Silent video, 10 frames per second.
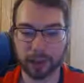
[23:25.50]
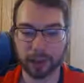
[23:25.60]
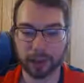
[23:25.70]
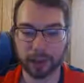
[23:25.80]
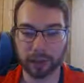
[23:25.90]

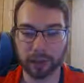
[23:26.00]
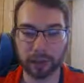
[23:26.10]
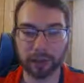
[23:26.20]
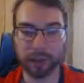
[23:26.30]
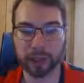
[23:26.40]
So we're just
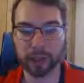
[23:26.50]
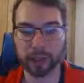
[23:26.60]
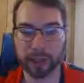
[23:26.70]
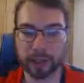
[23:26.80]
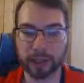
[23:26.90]
going to swing
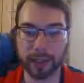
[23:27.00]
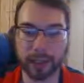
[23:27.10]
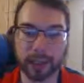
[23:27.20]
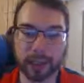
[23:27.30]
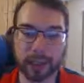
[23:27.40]
in, see what
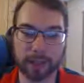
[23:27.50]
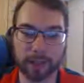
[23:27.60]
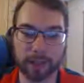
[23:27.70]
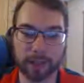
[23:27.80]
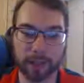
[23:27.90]
he's got.
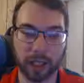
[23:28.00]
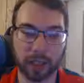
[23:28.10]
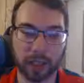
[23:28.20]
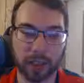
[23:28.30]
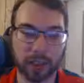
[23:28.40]

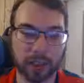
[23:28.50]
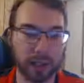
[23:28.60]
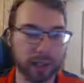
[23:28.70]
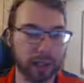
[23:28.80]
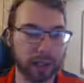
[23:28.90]
That was
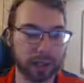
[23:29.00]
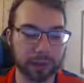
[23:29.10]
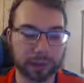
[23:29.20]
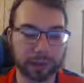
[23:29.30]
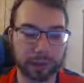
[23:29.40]
Hero
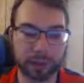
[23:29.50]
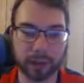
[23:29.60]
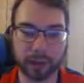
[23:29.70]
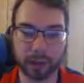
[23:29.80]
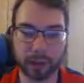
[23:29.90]
Signal,
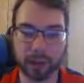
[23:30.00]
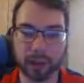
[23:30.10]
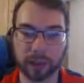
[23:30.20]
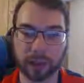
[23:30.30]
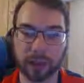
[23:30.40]

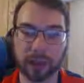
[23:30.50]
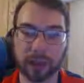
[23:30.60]
so